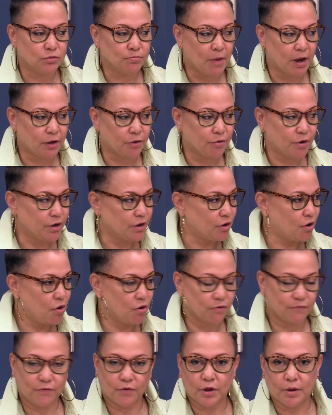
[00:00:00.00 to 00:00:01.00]
my credit
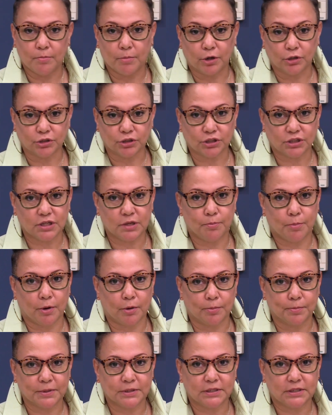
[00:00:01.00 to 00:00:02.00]
card for emergency
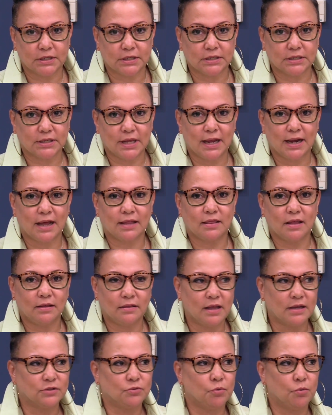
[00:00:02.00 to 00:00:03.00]
purposes. And I think
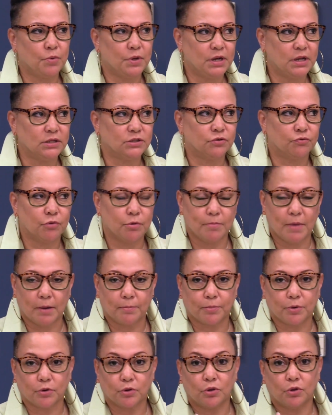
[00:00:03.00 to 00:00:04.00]
that's what we need to
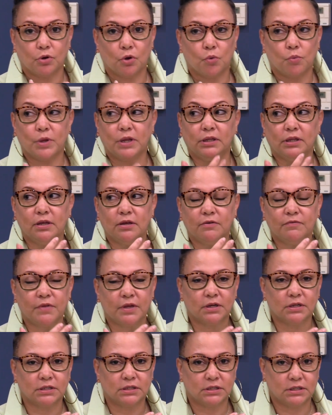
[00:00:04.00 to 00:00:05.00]
remember. We live
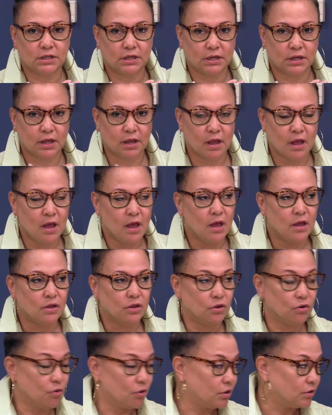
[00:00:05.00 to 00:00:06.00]
in a city,
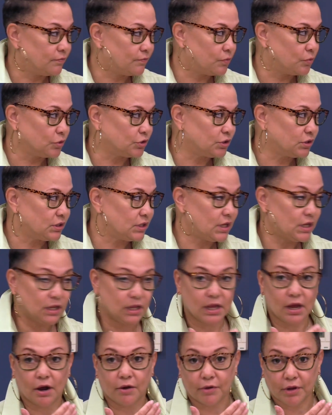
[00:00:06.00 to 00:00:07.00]
unfortunately,
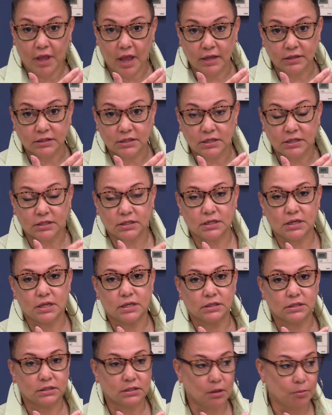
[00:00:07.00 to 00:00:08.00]
hurricane season
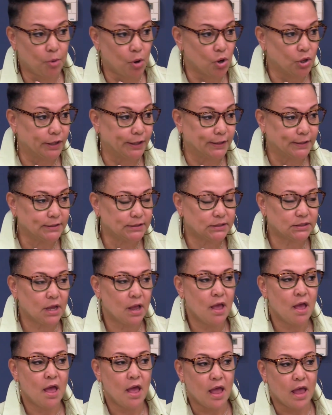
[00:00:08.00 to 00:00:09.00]
is upon us.
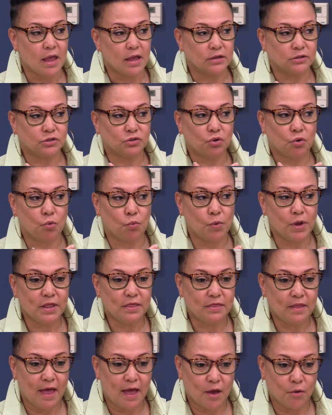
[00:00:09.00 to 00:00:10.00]
And so with
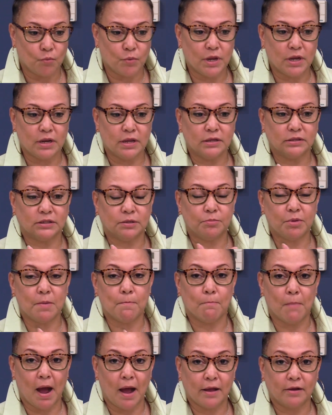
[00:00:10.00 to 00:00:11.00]
that, we need to be
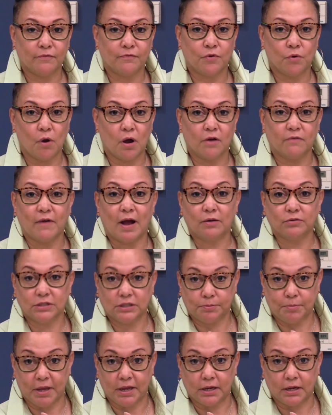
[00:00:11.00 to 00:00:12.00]
mindful of our
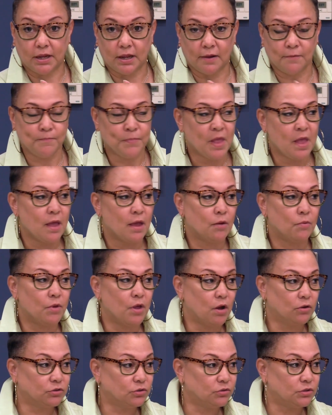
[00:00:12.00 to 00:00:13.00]
spending. And we
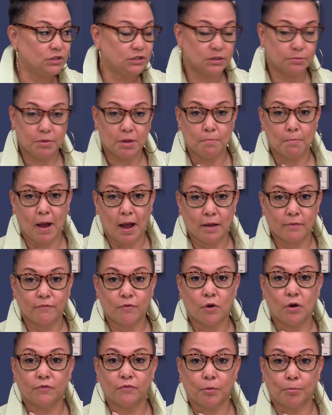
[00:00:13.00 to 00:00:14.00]
also need to be mindful
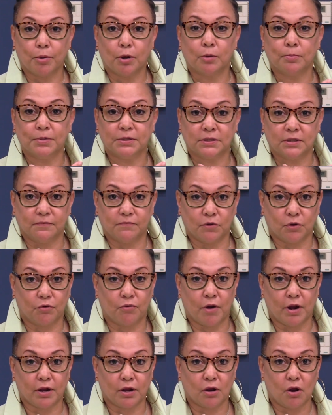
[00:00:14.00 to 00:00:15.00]
of the purpose of the
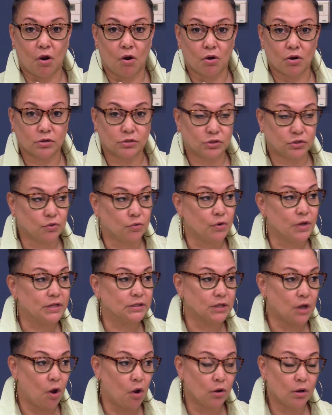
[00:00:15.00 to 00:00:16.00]
credit card. So
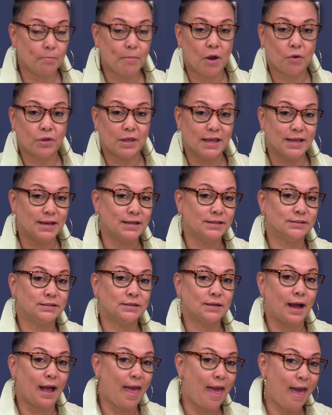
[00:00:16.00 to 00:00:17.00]
it's all about getting into
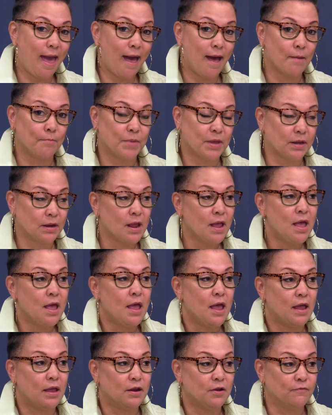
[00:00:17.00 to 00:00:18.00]
a habit.
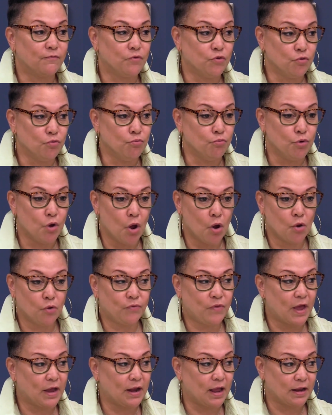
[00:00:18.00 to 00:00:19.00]
And if you know
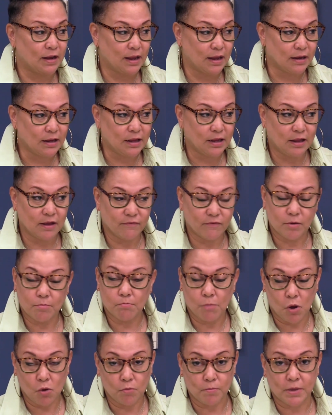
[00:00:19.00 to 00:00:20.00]
that at any given
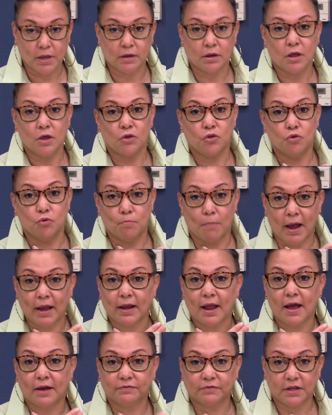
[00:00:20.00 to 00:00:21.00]
moment, you might
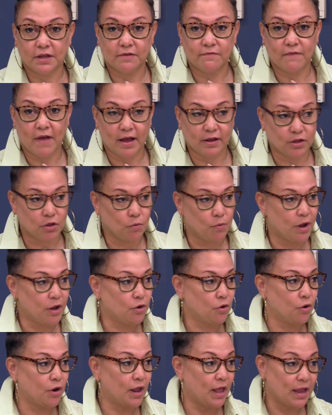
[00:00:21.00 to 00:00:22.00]
have to evacuate,
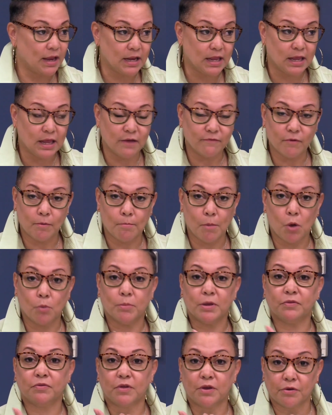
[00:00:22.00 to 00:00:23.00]
or at any given
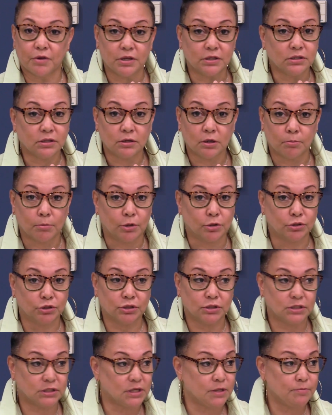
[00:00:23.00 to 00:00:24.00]
moment, there is an
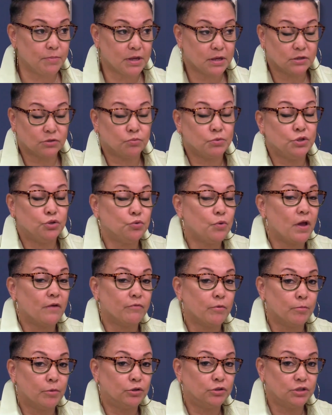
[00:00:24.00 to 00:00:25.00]
emergency, because we do have
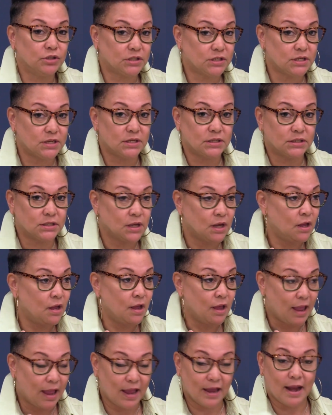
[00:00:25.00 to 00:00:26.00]
emergencies
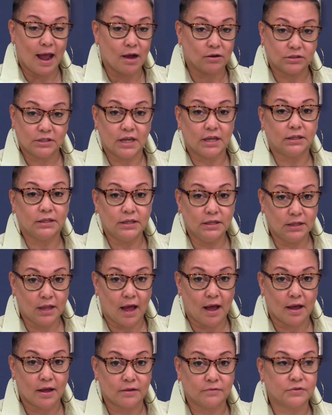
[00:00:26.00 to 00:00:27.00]
in our daily
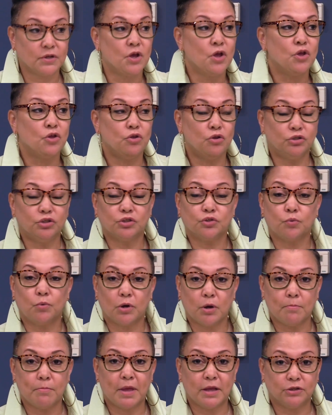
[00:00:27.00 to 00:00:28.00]
lives, You just want
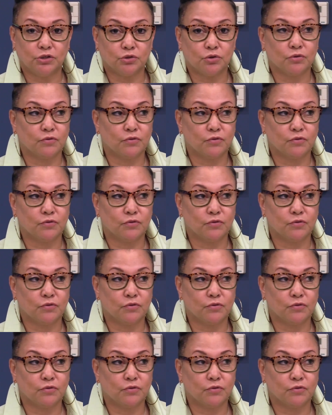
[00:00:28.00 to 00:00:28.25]
to make sure